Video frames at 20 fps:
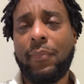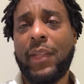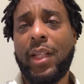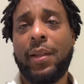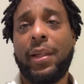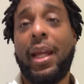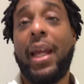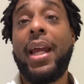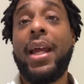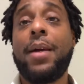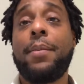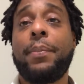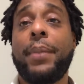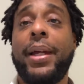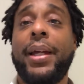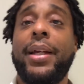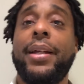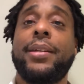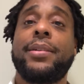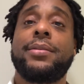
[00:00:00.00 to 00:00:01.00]
yeah,
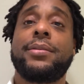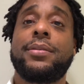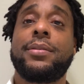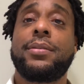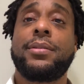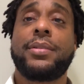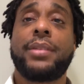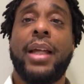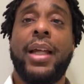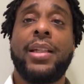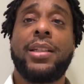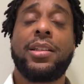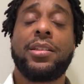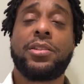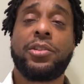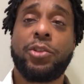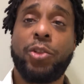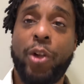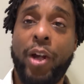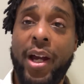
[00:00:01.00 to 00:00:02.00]
man. They just
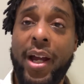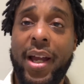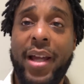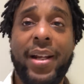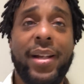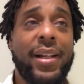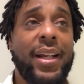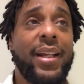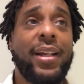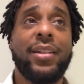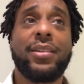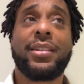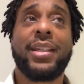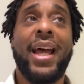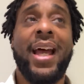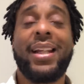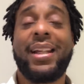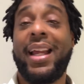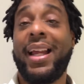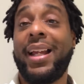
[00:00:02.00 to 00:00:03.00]
trying and they just
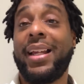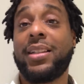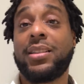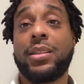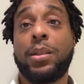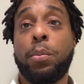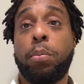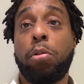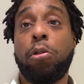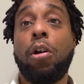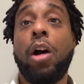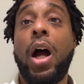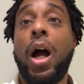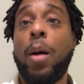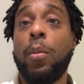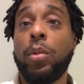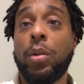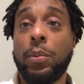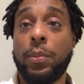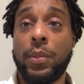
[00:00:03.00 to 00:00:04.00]
act like it's a
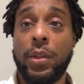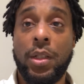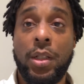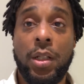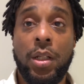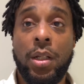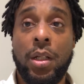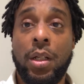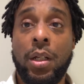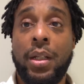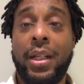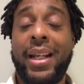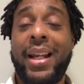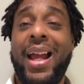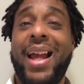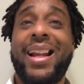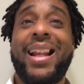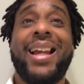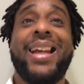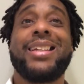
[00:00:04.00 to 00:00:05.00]
problem. They act
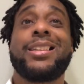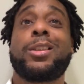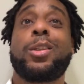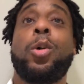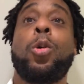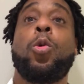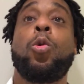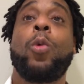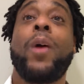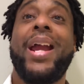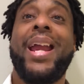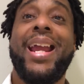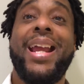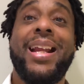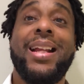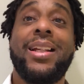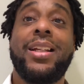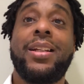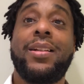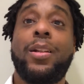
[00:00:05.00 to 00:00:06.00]
like it's gonna
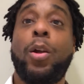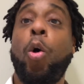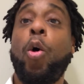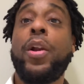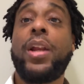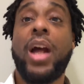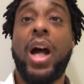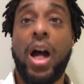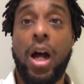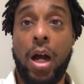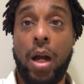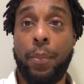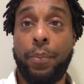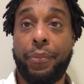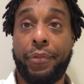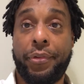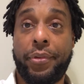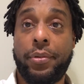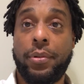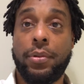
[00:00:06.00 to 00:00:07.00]
rain
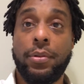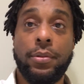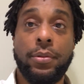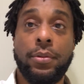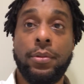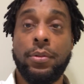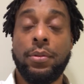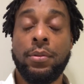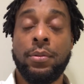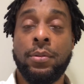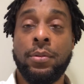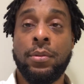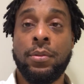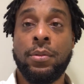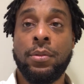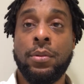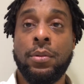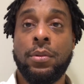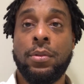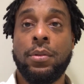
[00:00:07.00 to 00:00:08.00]
doorknobs
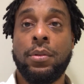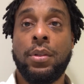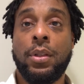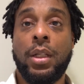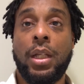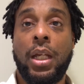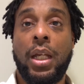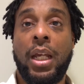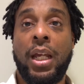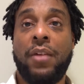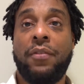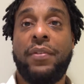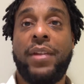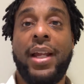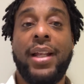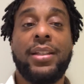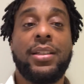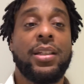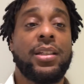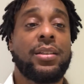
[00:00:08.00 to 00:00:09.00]
if they
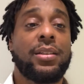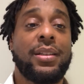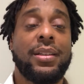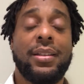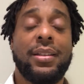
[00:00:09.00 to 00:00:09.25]
just